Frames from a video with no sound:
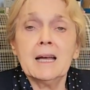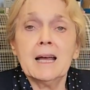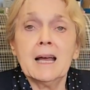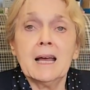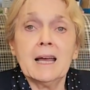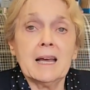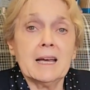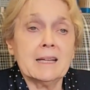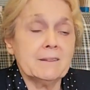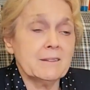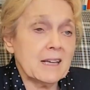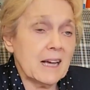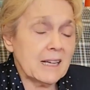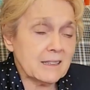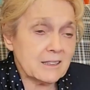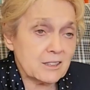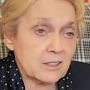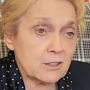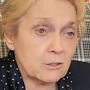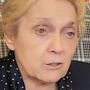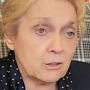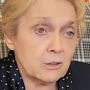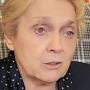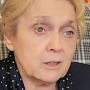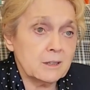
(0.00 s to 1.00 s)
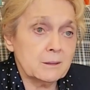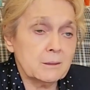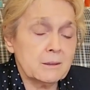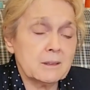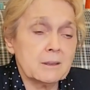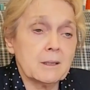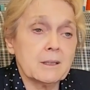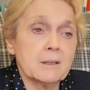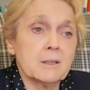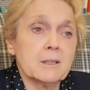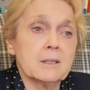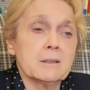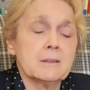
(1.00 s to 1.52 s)
And that's good.
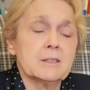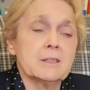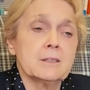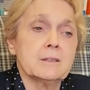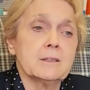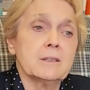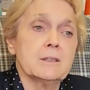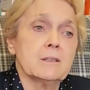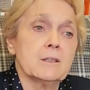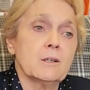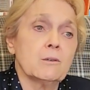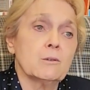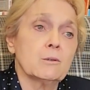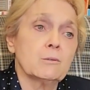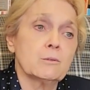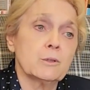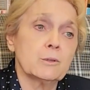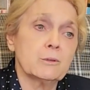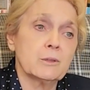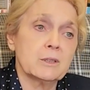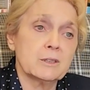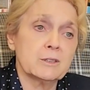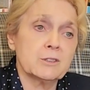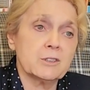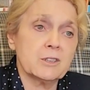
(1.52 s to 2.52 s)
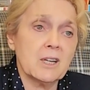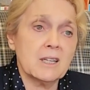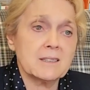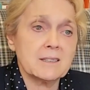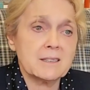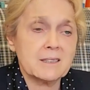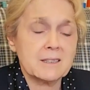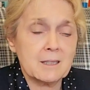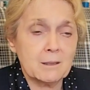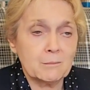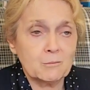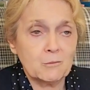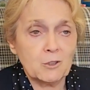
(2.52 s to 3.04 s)
You can trust
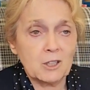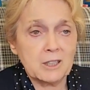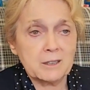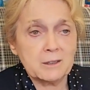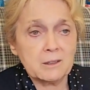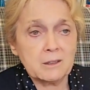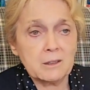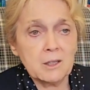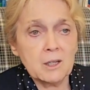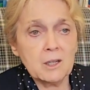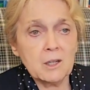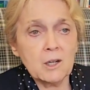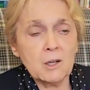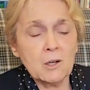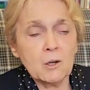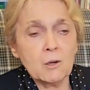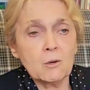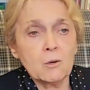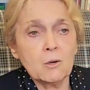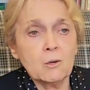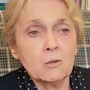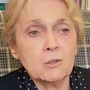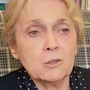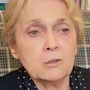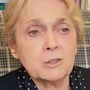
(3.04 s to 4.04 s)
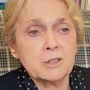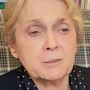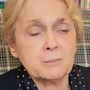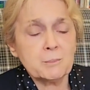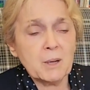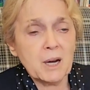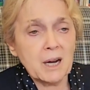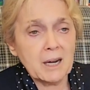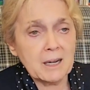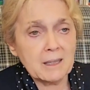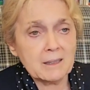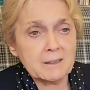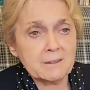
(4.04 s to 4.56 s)
someone who's
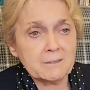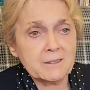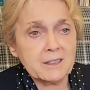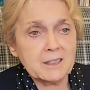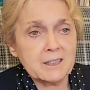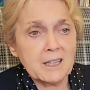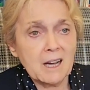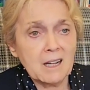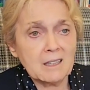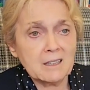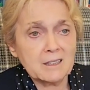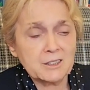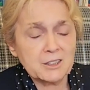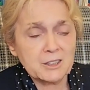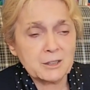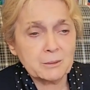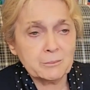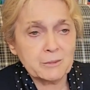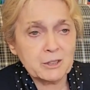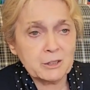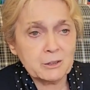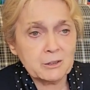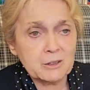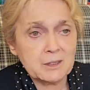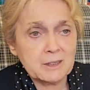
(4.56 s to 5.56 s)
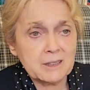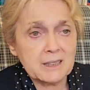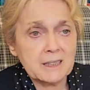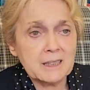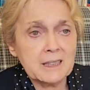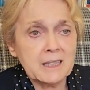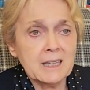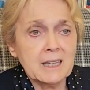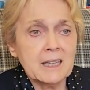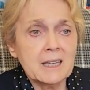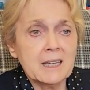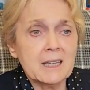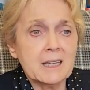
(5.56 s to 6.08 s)
part of the knowledge community
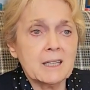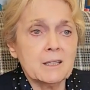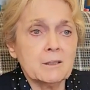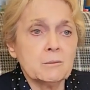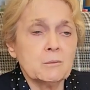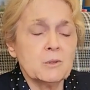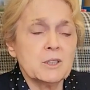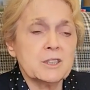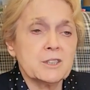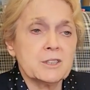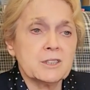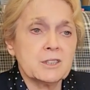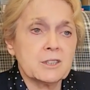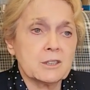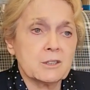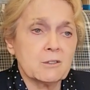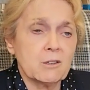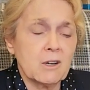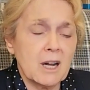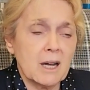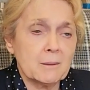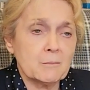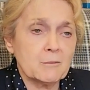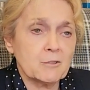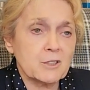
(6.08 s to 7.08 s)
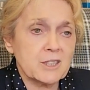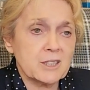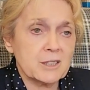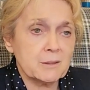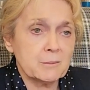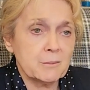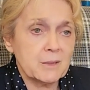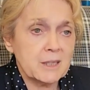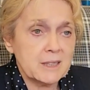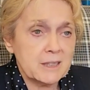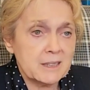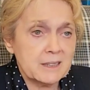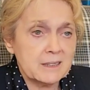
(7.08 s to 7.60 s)
in which the crime was
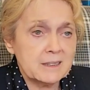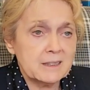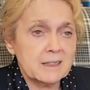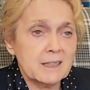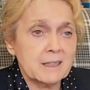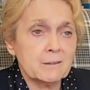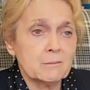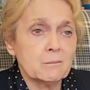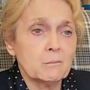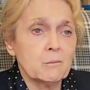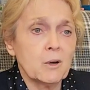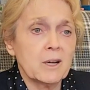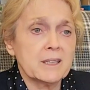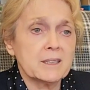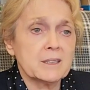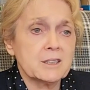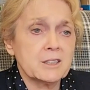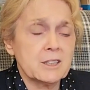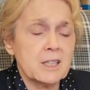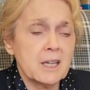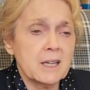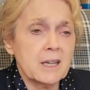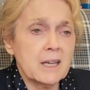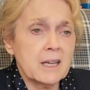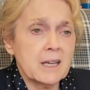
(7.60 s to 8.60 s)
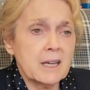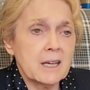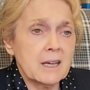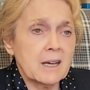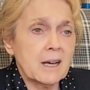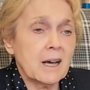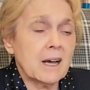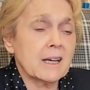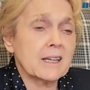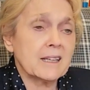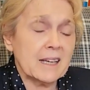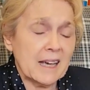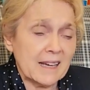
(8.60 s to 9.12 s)
committed and went
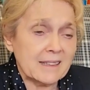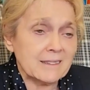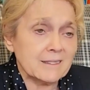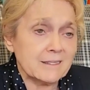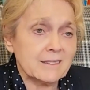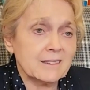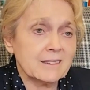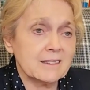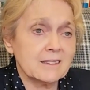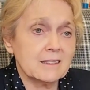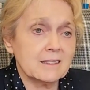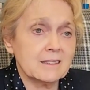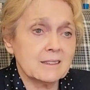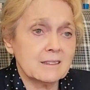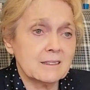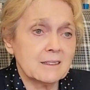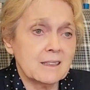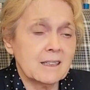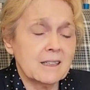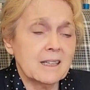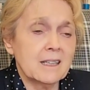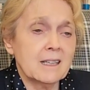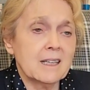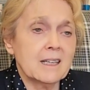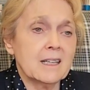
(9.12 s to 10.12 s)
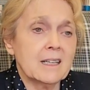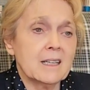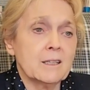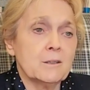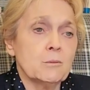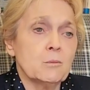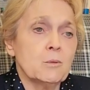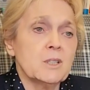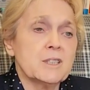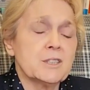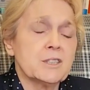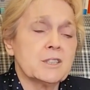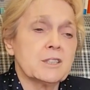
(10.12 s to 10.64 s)
against, in
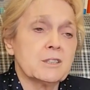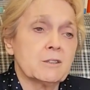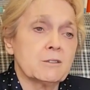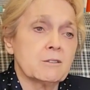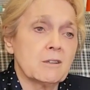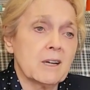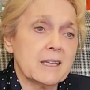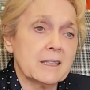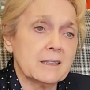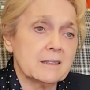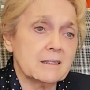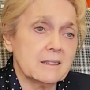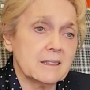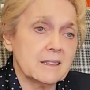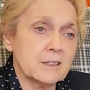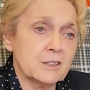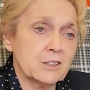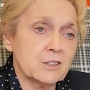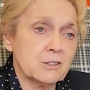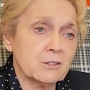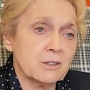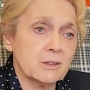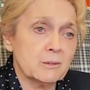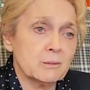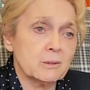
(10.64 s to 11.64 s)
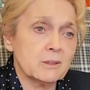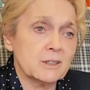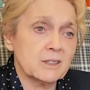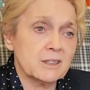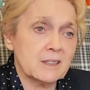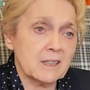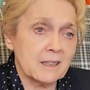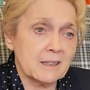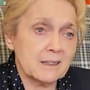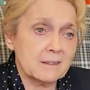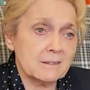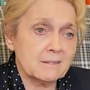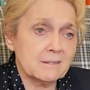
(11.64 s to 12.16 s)
which the great injury was
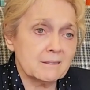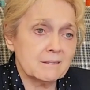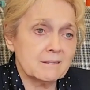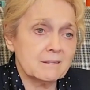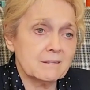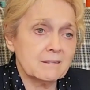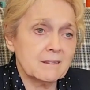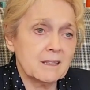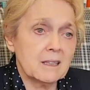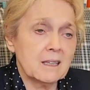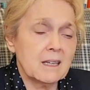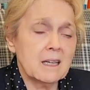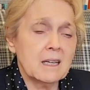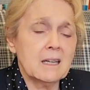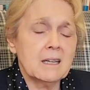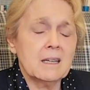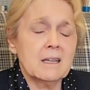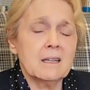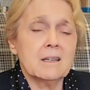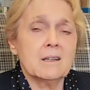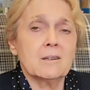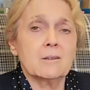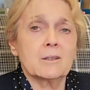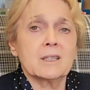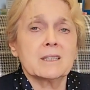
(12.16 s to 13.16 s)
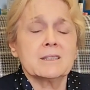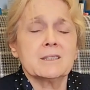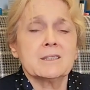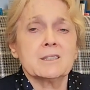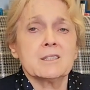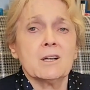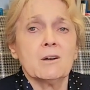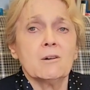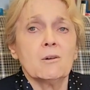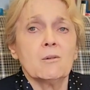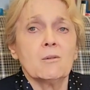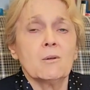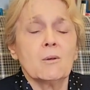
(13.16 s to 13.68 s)
done. Okay,
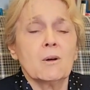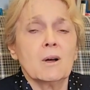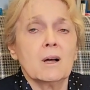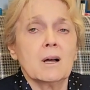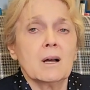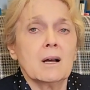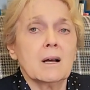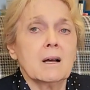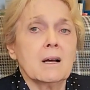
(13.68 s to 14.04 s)
so